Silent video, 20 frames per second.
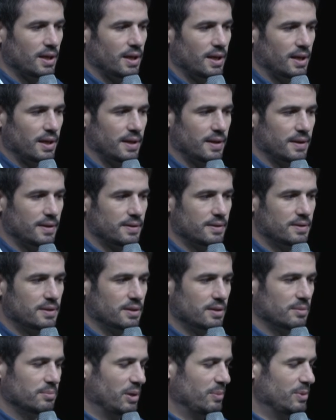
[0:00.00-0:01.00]
And
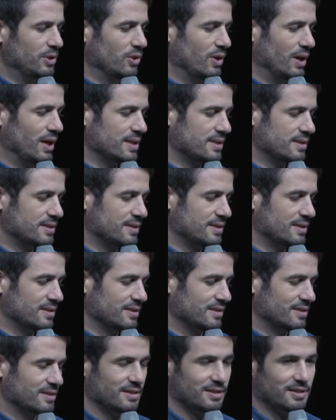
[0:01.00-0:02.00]
maybe the last
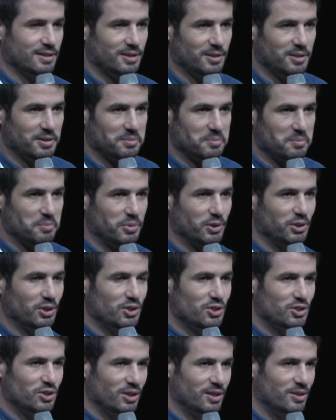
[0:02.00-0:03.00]
potential